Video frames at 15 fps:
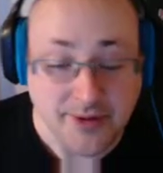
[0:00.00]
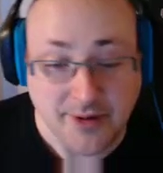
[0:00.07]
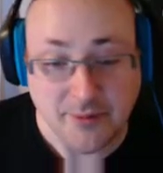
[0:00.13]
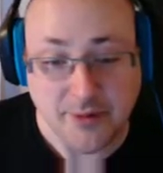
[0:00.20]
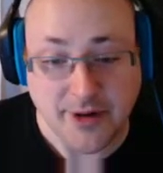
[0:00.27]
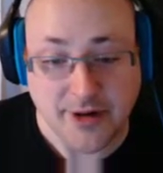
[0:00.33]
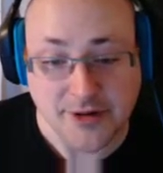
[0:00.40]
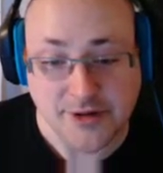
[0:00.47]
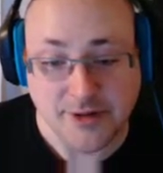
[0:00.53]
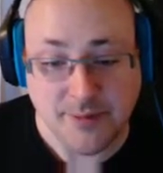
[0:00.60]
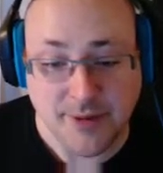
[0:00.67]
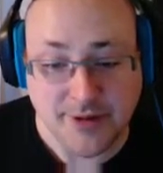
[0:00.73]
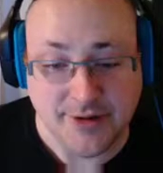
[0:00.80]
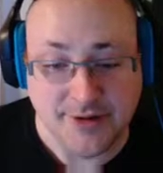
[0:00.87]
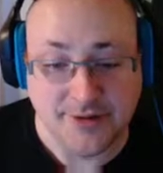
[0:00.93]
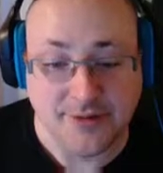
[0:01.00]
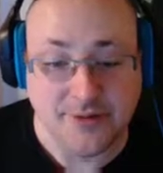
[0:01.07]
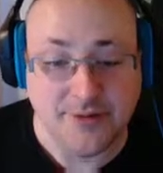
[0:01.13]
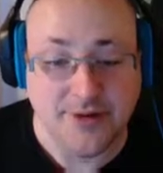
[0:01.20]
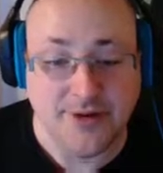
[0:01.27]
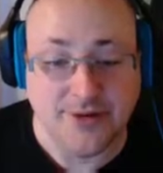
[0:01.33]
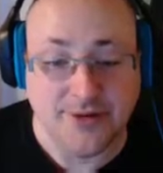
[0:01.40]
That would actually make things a
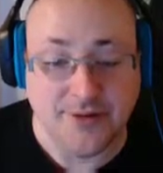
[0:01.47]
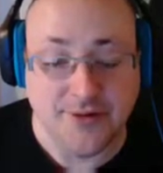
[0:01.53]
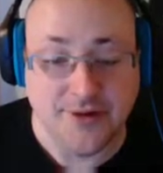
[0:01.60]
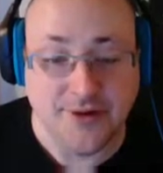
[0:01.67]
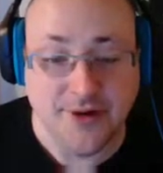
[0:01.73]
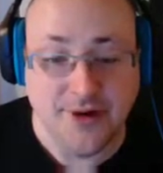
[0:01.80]
little easier.